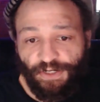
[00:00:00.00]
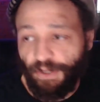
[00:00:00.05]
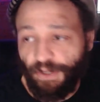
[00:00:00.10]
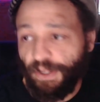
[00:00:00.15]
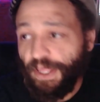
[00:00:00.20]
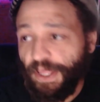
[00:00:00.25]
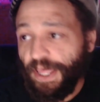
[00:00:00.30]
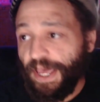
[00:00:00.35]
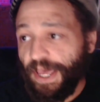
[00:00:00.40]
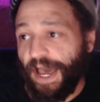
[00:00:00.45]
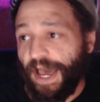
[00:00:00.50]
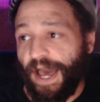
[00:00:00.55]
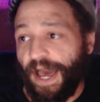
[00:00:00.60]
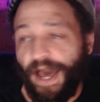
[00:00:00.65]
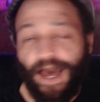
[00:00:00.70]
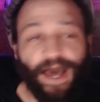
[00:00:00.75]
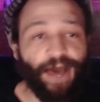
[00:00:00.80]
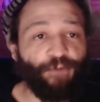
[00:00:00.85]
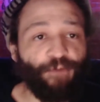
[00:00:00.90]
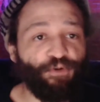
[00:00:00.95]
Uh,
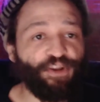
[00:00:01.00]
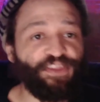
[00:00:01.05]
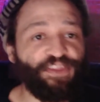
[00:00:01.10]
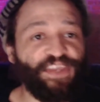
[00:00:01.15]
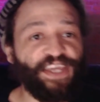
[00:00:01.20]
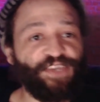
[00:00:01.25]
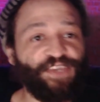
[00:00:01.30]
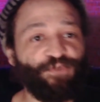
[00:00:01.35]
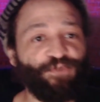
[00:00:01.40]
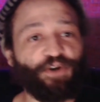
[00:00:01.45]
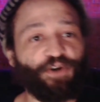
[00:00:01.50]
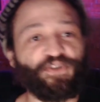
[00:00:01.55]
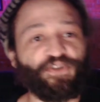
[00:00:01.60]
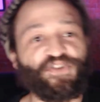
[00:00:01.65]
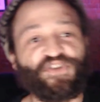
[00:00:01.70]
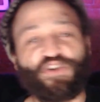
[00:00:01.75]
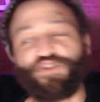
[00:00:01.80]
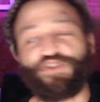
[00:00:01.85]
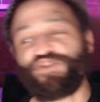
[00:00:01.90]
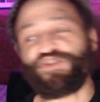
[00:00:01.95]
I want to thank you all
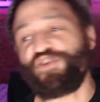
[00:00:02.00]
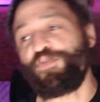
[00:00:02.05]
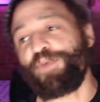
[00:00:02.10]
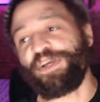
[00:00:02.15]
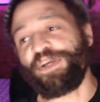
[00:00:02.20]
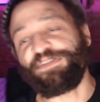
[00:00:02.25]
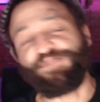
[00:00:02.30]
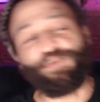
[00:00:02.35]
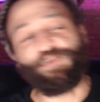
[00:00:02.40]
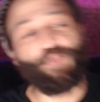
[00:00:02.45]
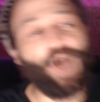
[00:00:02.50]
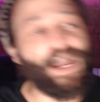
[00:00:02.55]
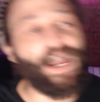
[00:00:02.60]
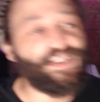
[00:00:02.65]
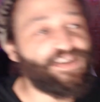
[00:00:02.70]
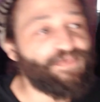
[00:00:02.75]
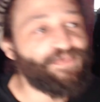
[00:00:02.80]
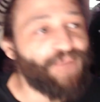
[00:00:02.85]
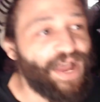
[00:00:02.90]
so, so much for watching.